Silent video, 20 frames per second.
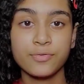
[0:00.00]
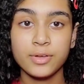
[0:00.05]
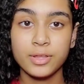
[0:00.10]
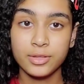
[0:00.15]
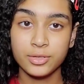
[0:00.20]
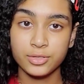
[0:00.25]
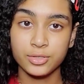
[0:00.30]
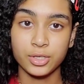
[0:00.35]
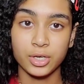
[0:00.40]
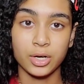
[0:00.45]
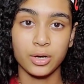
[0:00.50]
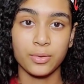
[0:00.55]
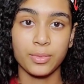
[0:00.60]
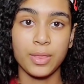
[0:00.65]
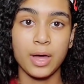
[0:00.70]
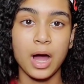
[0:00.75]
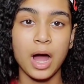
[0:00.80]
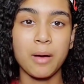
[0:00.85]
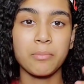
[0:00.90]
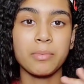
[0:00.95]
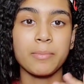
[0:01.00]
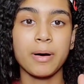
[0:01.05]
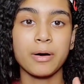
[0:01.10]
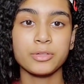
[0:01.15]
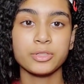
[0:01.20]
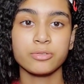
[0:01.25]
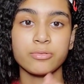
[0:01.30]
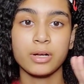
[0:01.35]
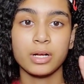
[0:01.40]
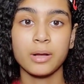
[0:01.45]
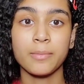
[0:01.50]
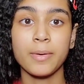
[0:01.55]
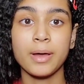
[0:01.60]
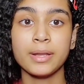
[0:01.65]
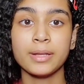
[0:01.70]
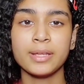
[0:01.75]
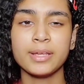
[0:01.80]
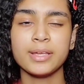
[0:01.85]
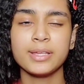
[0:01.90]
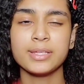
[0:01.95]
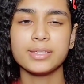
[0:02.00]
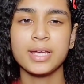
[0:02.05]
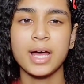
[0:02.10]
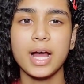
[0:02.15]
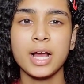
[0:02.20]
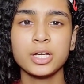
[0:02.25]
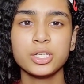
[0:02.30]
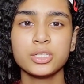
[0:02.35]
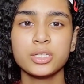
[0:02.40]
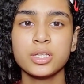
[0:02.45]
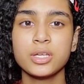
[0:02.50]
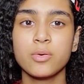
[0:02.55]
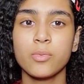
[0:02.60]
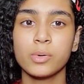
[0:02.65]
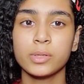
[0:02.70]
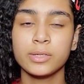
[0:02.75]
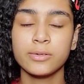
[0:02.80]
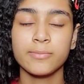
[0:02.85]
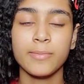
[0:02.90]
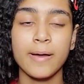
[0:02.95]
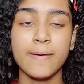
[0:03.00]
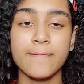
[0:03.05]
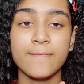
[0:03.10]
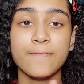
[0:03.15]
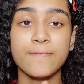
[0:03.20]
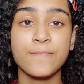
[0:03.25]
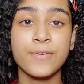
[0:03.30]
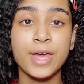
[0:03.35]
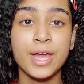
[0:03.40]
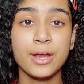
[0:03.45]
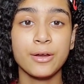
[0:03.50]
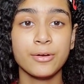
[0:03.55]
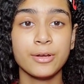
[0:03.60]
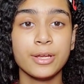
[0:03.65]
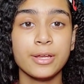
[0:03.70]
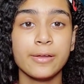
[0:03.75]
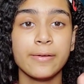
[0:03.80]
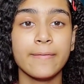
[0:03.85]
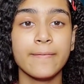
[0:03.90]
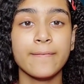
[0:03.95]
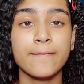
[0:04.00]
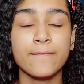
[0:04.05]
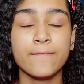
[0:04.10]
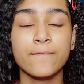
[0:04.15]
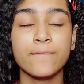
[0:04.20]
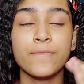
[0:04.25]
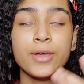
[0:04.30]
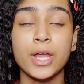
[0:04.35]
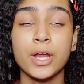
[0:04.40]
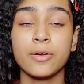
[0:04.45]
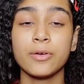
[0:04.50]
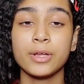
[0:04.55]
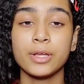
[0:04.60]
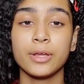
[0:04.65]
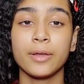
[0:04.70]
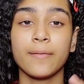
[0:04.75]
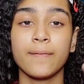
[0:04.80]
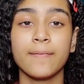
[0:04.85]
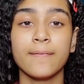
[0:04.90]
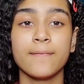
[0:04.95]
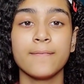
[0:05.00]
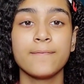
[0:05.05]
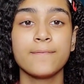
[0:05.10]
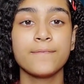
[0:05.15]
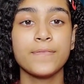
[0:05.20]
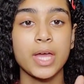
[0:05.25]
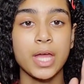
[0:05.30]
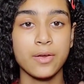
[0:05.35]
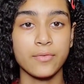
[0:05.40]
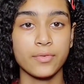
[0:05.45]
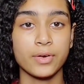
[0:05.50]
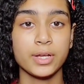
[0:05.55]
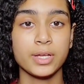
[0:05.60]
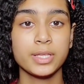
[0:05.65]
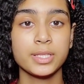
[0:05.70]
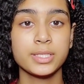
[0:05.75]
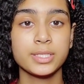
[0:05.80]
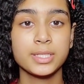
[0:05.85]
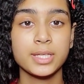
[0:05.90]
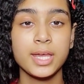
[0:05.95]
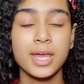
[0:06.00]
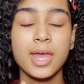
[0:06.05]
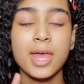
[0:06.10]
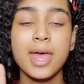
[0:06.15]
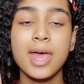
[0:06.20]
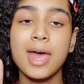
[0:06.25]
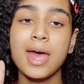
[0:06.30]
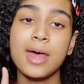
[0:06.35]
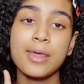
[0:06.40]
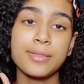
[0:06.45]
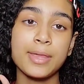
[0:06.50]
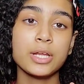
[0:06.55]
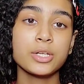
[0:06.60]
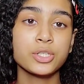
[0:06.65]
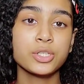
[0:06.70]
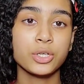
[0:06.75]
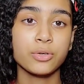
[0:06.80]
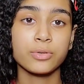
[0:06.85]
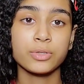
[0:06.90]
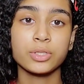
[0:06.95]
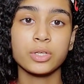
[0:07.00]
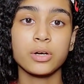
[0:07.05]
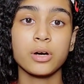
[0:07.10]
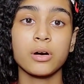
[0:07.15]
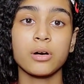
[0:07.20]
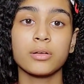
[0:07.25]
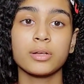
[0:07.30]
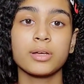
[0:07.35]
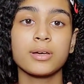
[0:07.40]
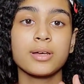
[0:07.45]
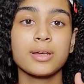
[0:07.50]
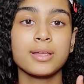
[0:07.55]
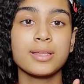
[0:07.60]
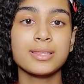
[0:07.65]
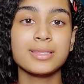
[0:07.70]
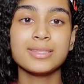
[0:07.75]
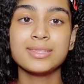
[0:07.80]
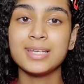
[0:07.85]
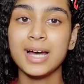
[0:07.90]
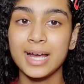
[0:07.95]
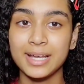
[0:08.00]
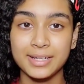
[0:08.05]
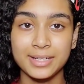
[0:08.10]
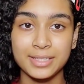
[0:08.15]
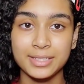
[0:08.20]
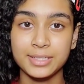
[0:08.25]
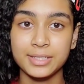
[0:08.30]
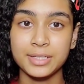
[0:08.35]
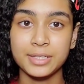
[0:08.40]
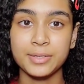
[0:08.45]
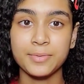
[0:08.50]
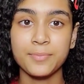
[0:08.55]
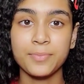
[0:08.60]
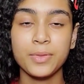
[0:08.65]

Fifth show that I'm about to recommend is actually one of my very, very favorites, and that show is called Dynasty.